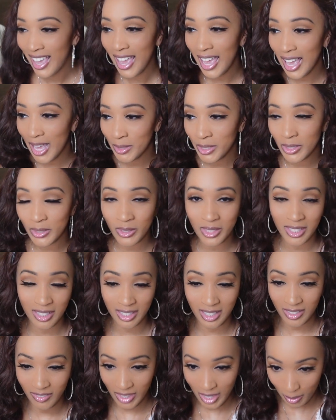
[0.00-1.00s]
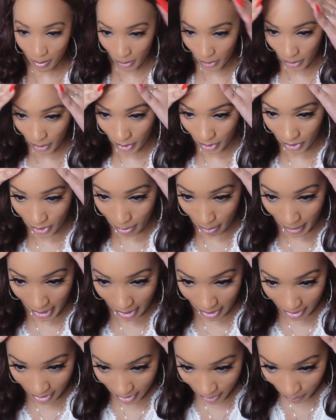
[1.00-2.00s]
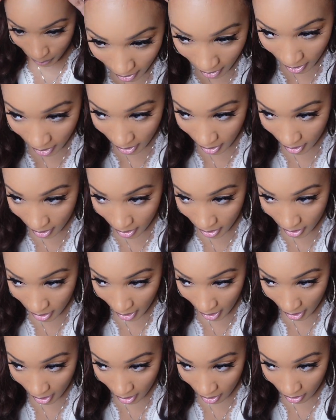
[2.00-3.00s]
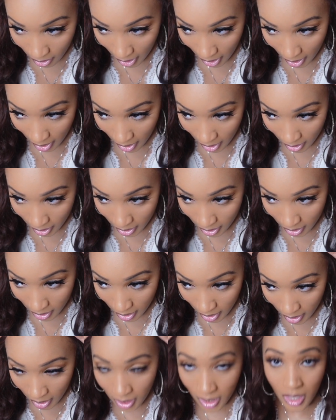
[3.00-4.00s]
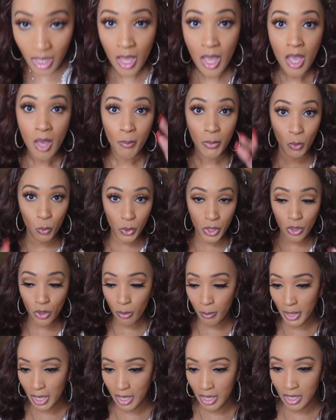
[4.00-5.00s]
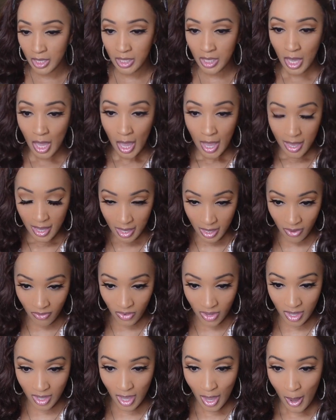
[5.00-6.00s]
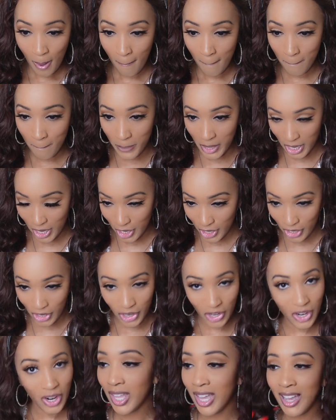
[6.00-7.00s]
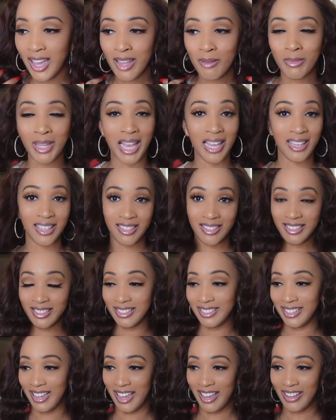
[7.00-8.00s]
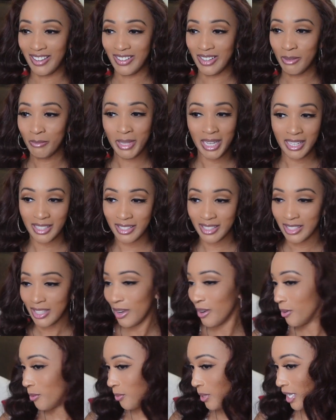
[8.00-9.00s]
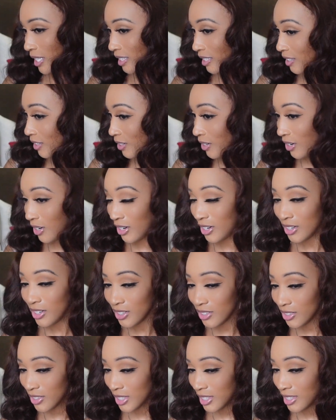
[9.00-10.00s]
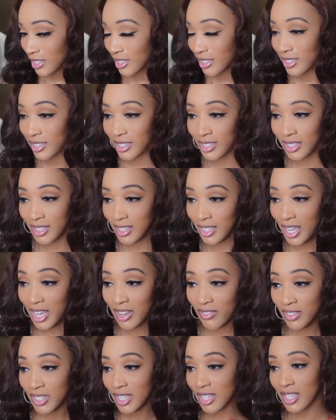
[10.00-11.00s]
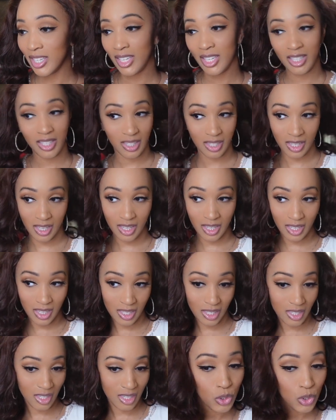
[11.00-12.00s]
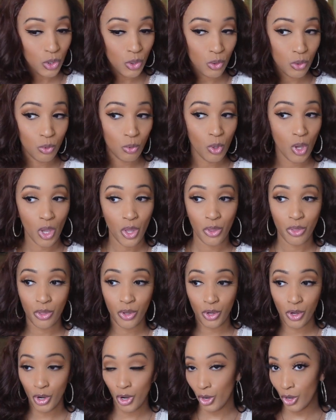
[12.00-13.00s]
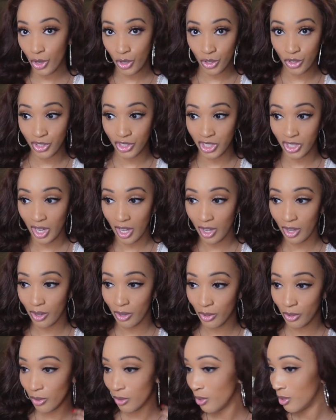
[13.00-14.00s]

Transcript: Absolutely love that part about it. Again, this hairline is good, but we're gonna make it even better. Like, I'm liking this, y'all. I'm liking this already. The curls looks good. I haven't done anything to the curls, y'all.